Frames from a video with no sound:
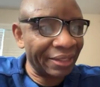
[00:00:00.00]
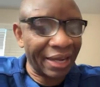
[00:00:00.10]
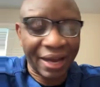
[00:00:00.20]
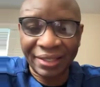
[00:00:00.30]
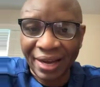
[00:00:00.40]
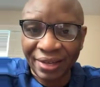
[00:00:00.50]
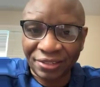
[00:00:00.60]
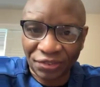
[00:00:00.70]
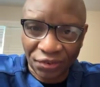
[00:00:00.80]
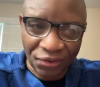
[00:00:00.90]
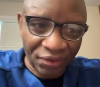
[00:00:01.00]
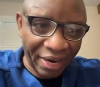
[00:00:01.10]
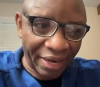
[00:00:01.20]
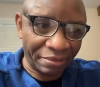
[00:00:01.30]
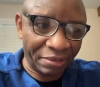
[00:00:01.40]
And that's true,
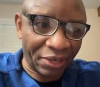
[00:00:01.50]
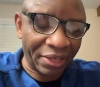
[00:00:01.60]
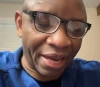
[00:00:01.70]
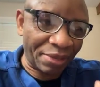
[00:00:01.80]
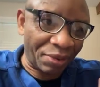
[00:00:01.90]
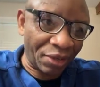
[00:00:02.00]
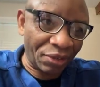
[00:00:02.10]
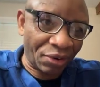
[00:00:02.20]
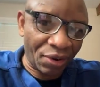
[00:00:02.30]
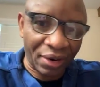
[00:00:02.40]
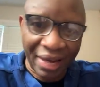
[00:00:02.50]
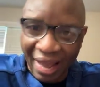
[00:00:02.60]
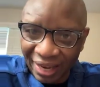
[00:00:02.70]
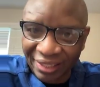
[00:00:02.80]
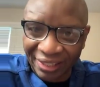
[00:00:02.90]
right? Because that's what you call
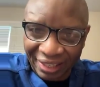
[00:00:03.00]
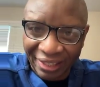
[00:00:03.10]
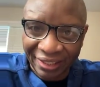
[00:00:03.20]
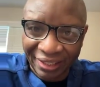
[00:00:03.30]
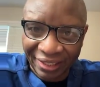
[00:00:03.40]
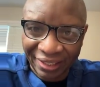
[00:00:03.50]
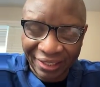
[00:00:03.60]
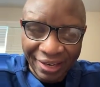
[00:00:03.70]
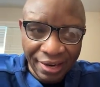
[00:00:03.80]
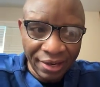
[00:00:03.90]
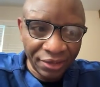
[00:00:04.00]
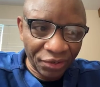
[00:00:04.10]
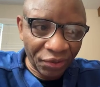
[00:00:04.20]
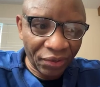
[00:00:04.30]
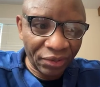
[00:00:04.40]
exchange.
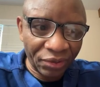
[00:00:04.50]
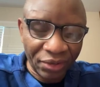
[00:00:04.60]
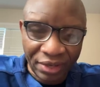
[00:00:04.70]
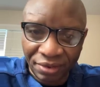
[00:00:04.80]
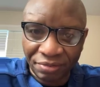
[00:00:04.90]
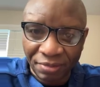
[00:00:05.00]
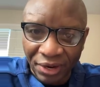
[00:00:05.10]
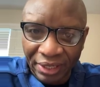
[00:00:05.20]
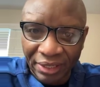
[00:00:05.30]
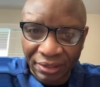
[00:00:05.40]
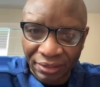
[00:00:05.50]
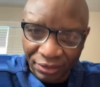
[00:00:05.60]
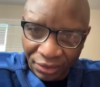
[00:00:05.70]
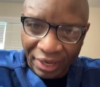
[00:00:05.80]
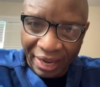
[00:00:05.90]
You know, you give money
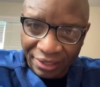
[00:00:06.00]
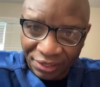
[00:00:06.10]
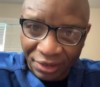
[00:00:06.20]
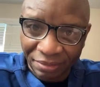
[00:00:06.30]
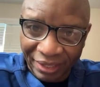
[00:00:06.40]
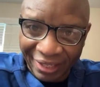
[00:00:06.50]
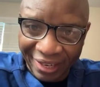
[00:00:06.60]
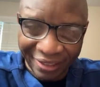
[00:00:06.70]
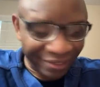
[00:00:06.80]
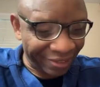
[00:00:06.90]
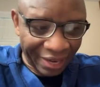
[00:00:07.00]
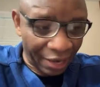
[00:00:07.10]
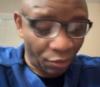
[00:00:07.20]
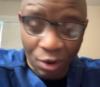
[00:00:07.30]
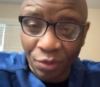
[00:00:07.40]
to get something else.
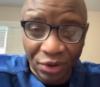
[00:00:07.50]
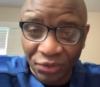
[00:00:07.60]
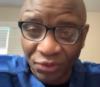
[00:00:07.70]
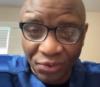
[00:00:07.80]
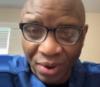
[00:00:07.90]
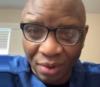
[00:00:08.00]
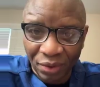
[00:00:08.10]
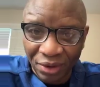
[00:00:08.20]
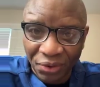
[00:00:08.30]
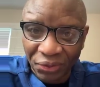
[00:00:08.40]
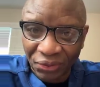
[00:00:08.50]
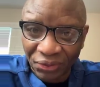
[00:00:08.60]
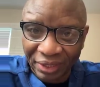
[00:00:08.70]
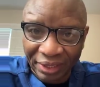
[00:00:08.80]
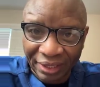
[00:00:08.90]
Like what we do when we go
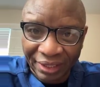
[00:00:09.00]
to